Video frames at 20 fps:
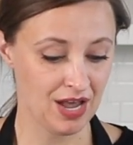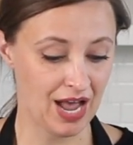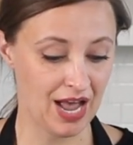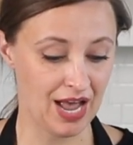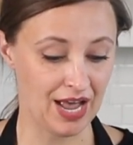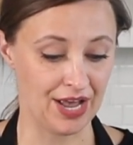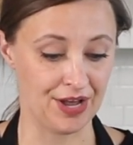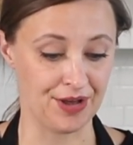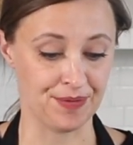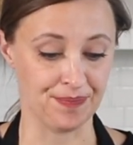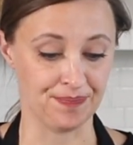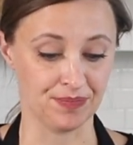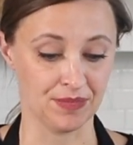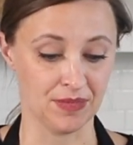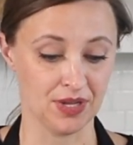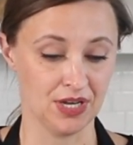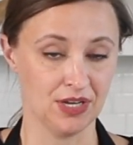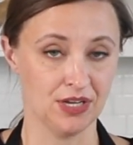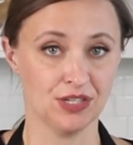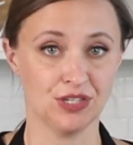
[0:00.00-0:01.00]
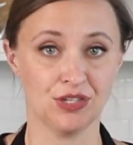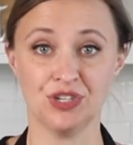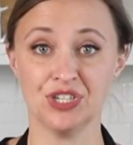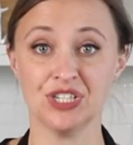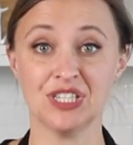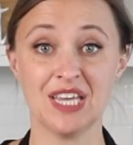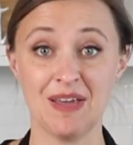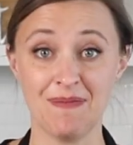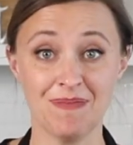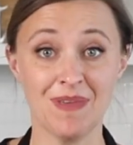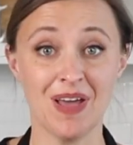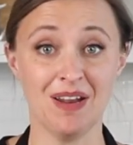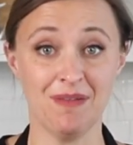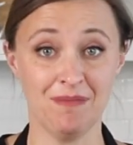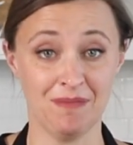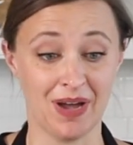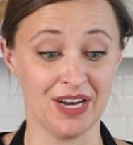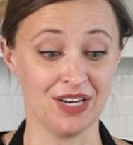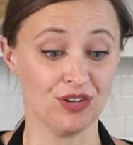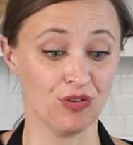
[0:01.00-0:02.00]
So just keep that in
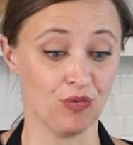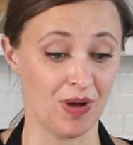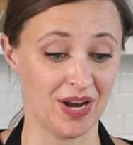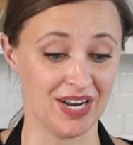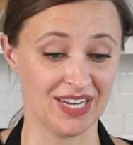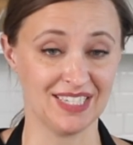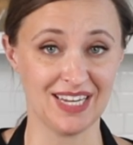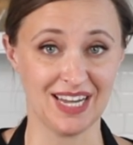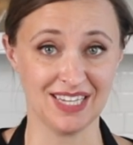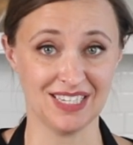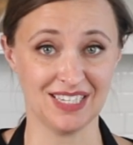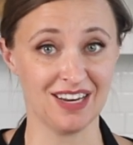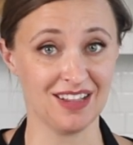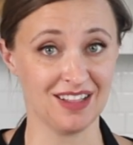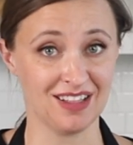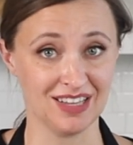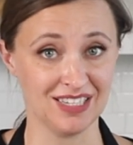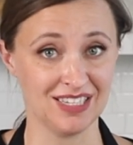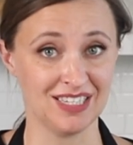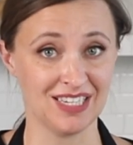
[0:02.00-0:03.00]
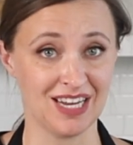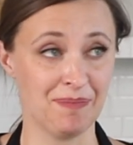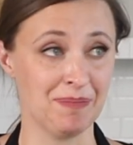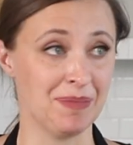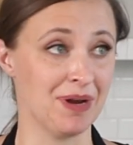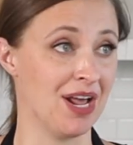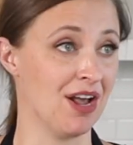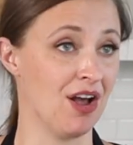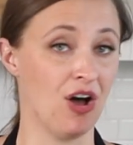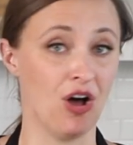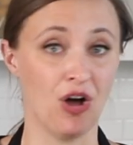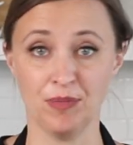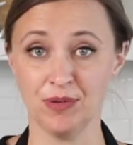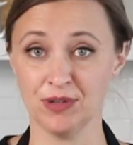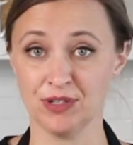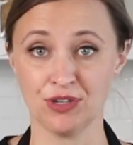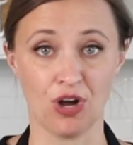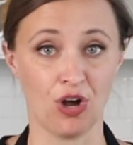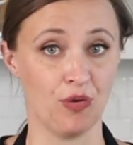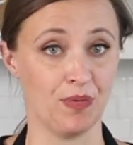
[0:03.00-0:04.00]
mind. You'll want to taste it at this step, and I
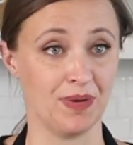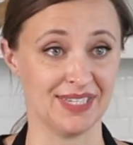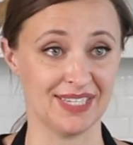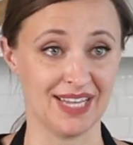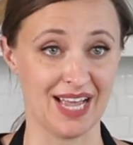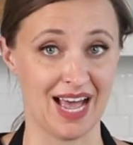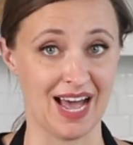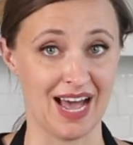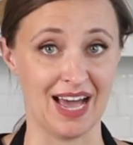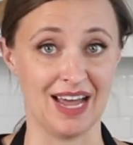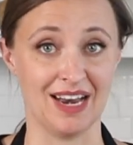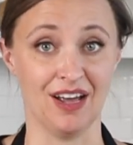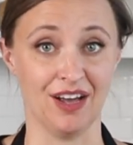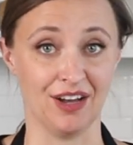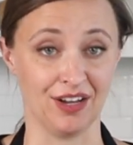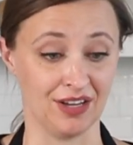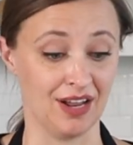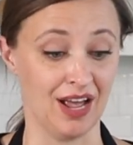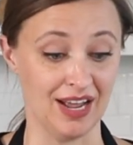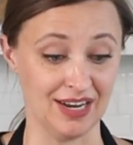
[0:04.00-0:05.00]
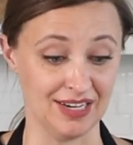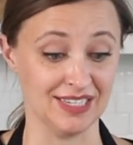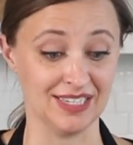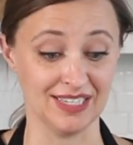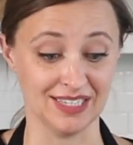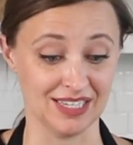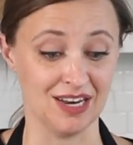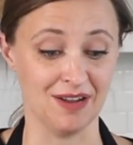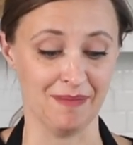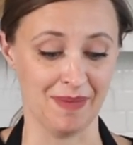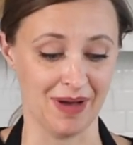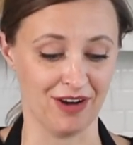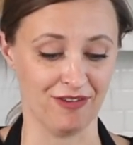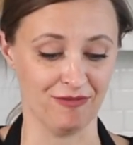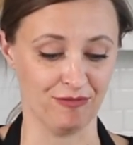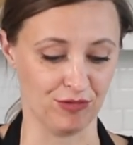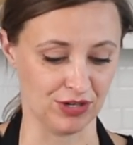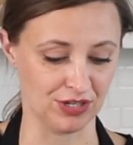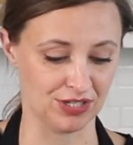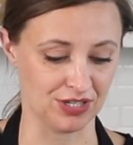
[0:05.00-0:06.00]
almost always add a decent amount
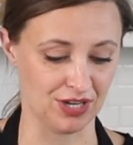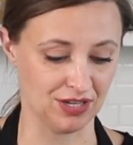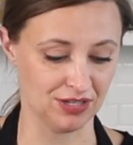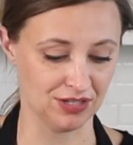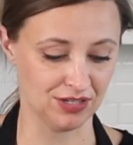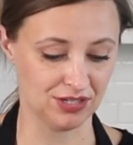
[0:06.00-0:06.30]
of more salt.